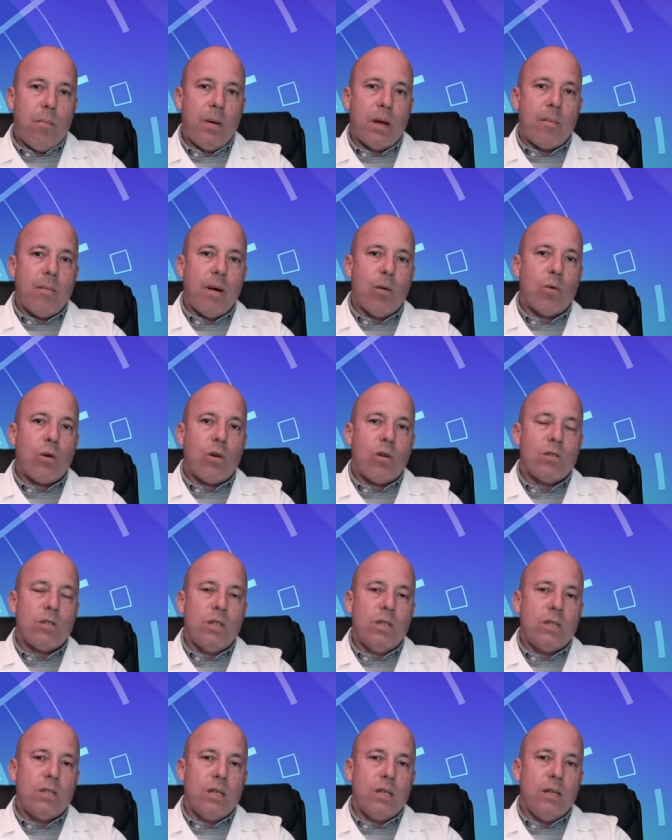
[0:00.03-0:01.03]
Per
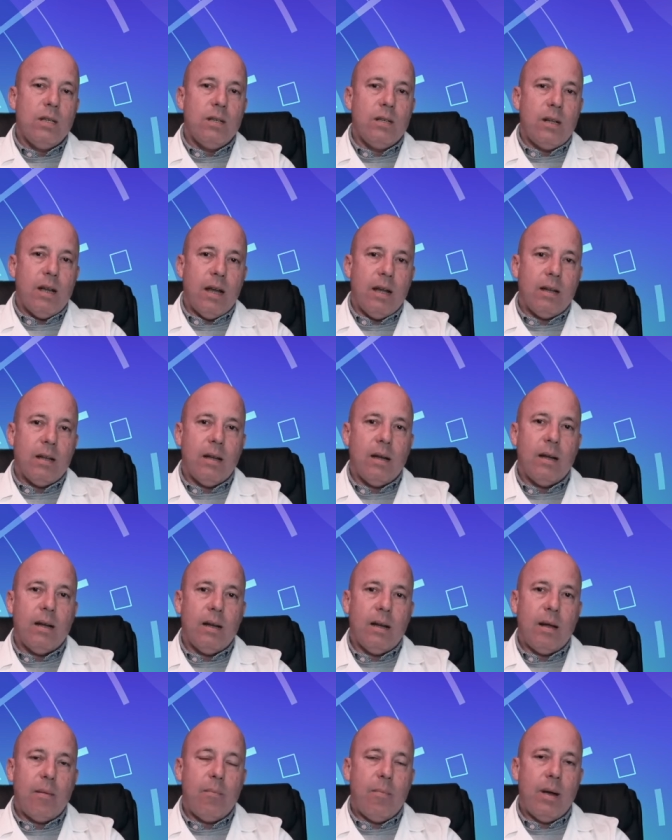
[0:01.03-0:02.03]
amaurosi si
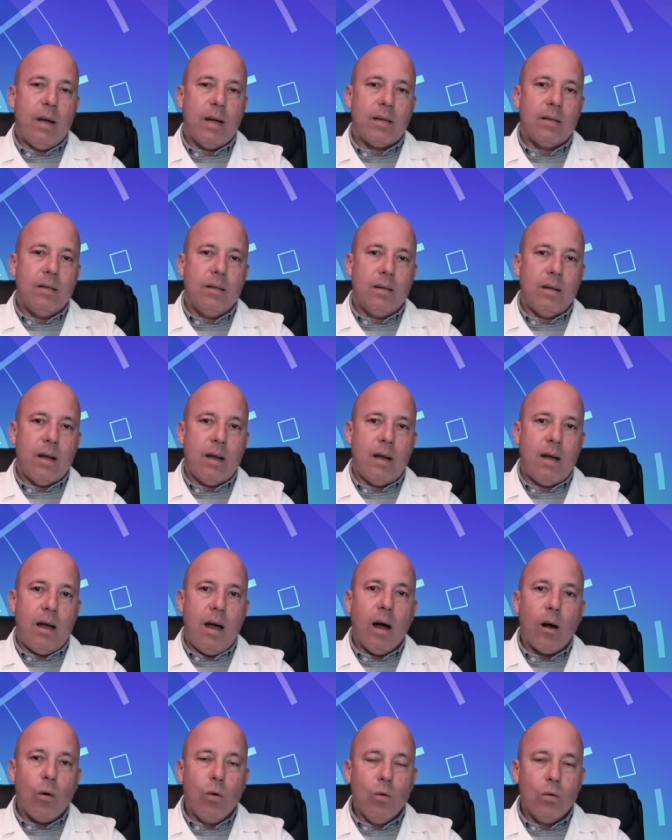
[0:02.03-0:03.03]
intende la perdita
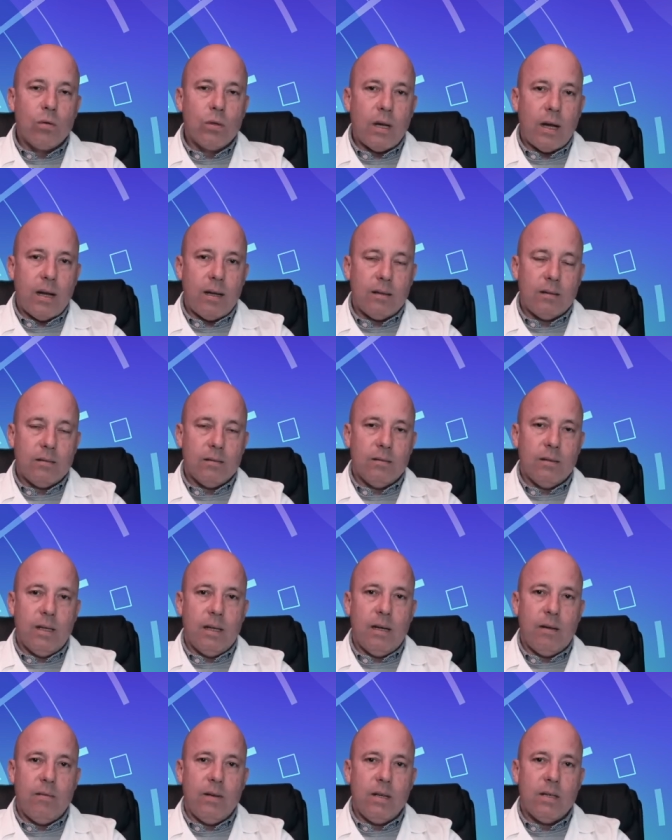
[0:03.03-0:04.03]
acuta
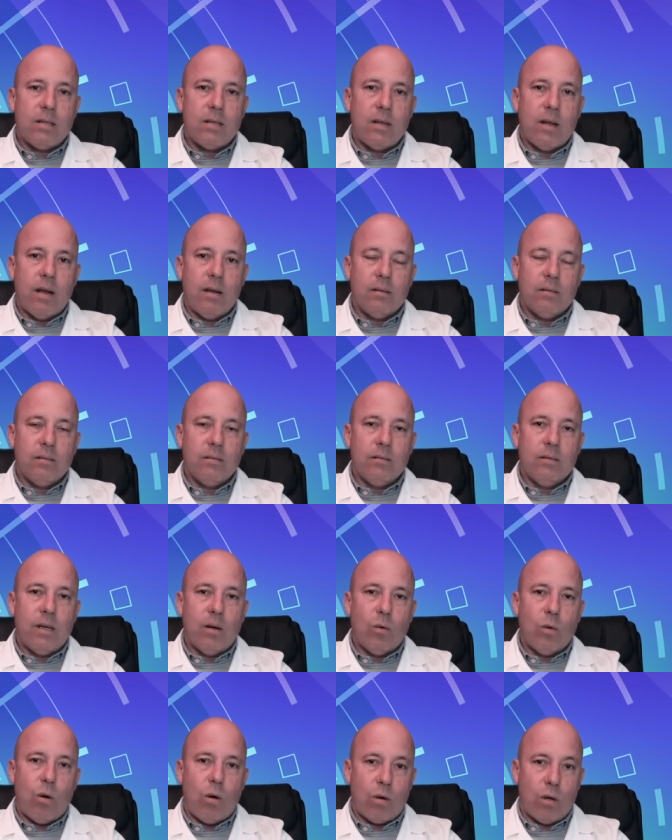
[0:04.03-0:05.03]
della vista da
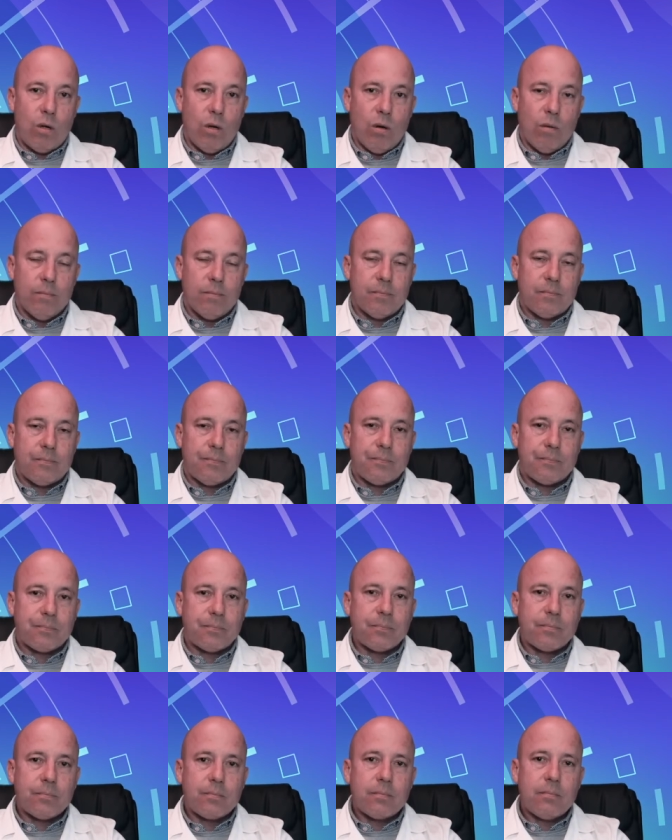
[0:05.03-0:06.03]
un occhio.
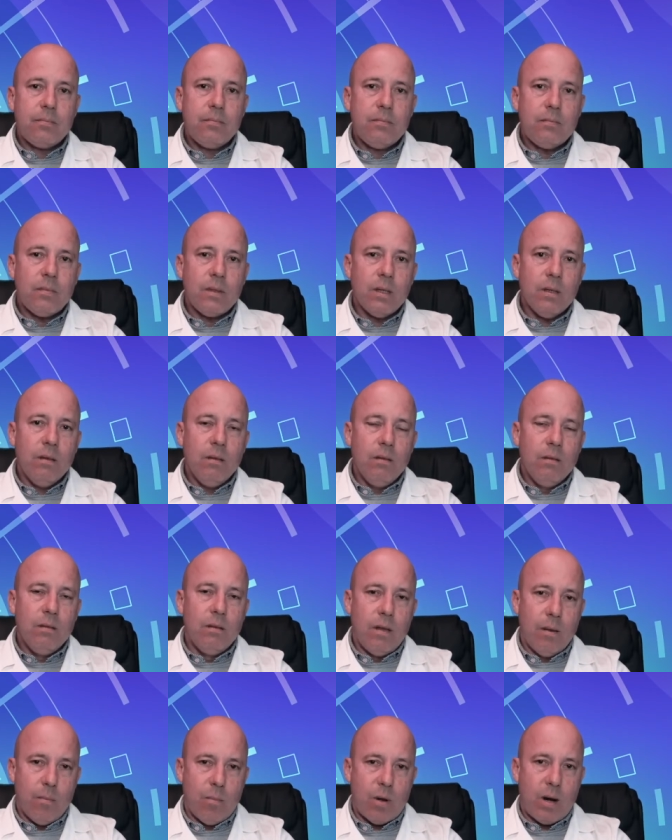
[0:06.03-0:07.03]

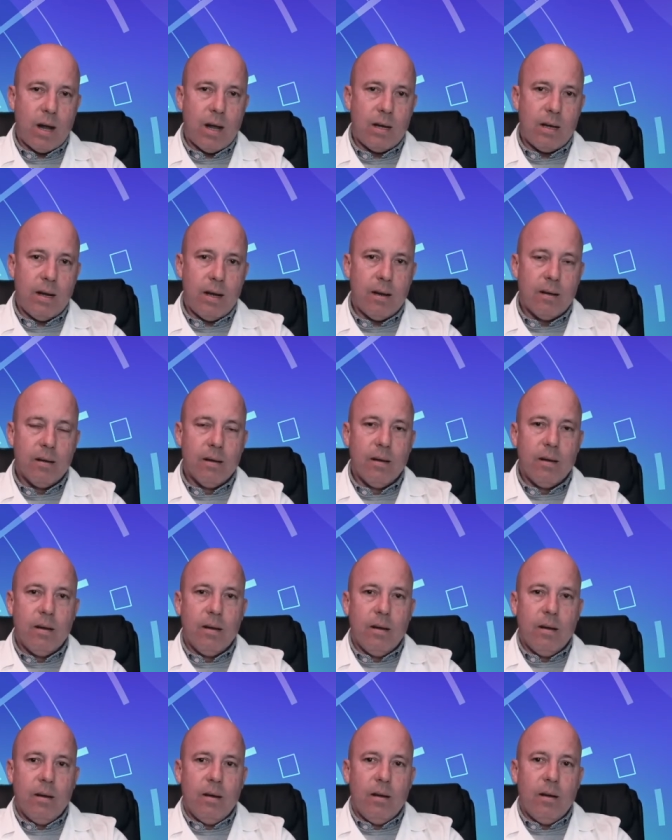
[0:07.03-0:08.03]
Amaurosis
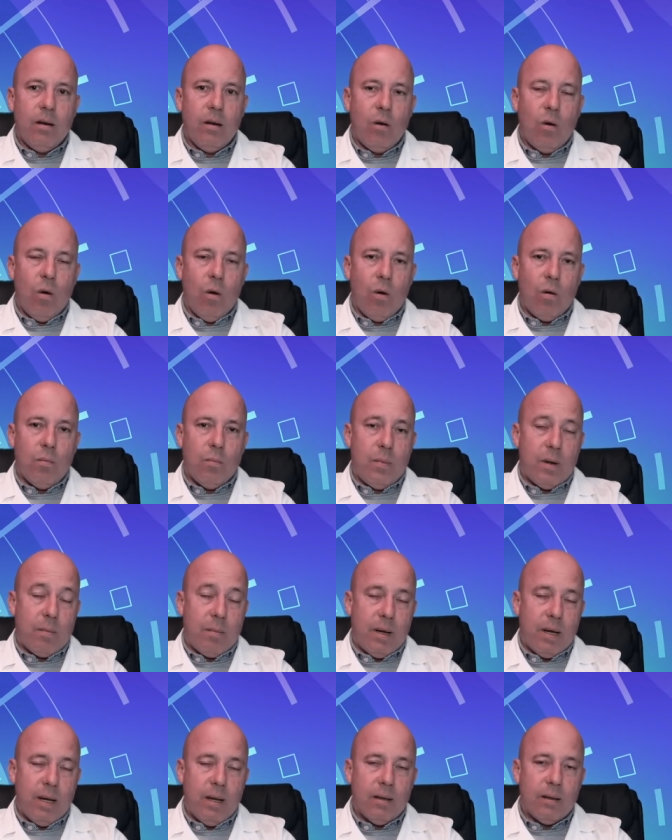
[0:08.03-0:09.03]
refers to the
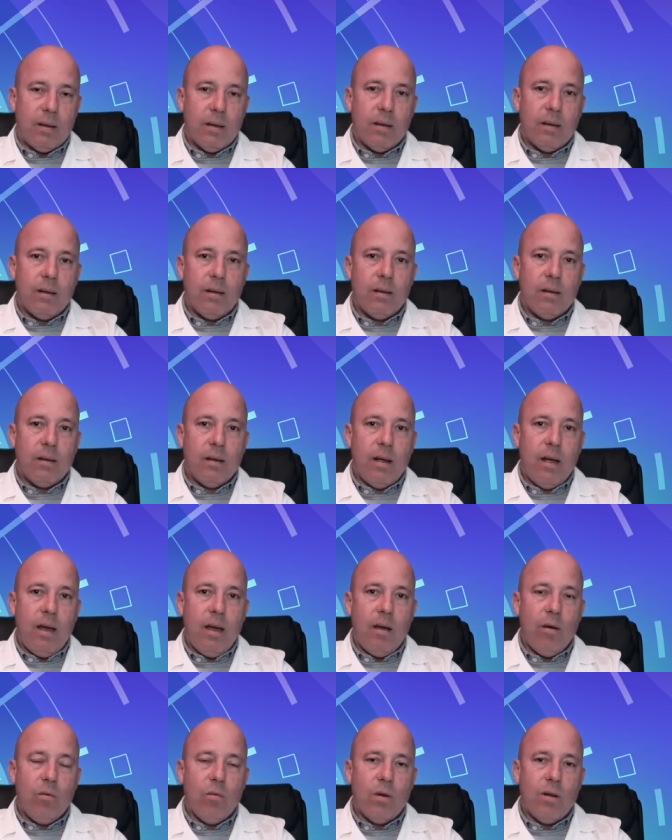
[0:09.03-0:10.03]
acute loss of
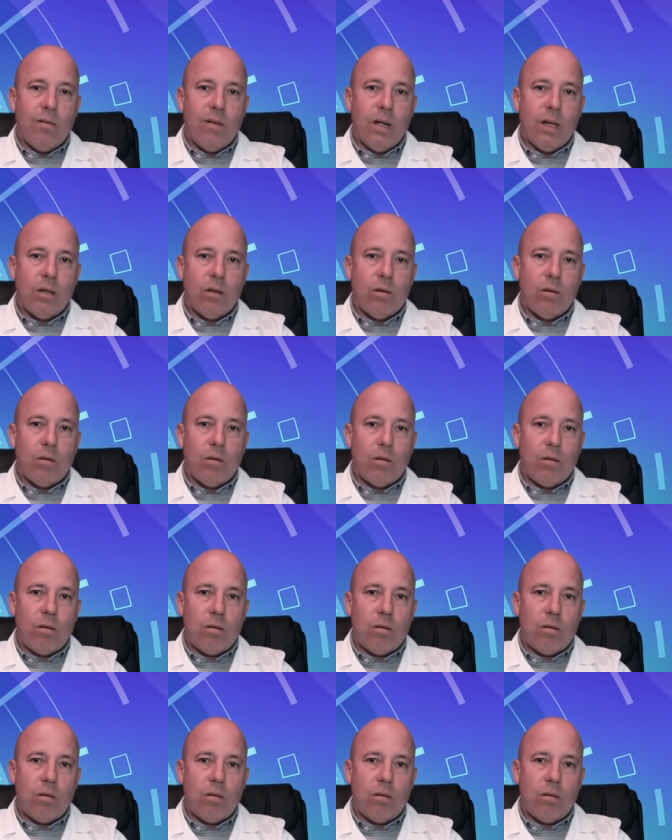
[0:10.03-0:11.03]
vision in one
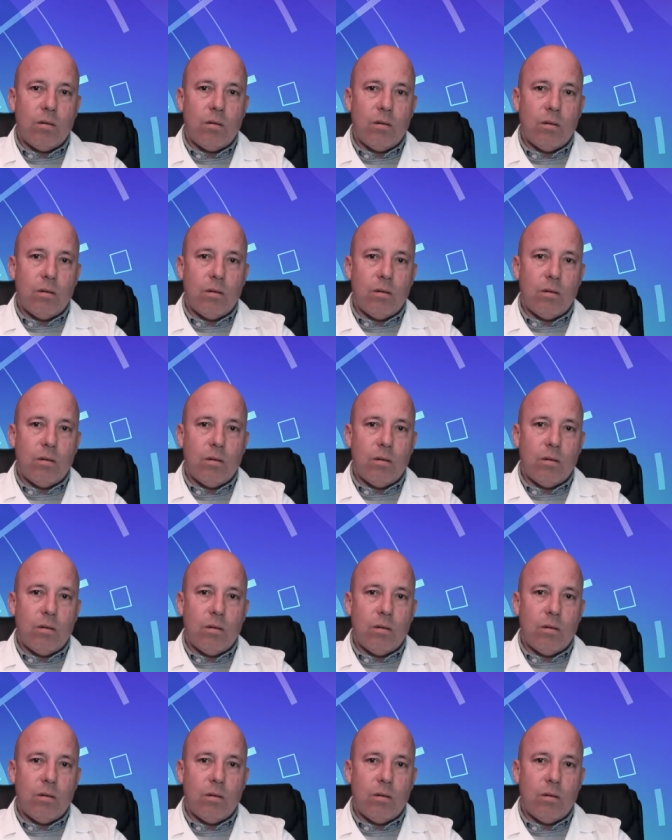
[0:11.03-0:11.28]
eye,